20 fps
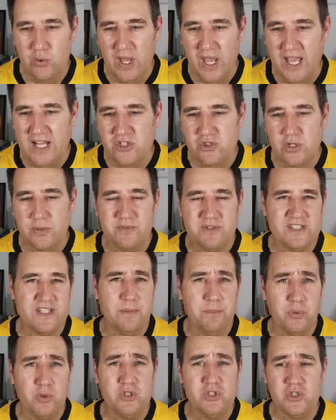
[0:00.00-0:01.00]
Hendry with
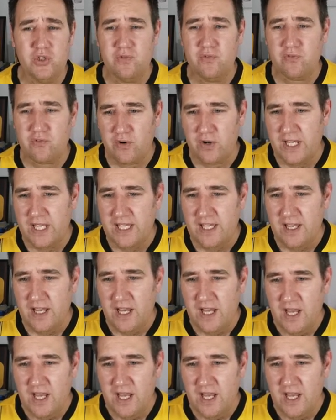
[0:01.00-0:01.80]
7.23.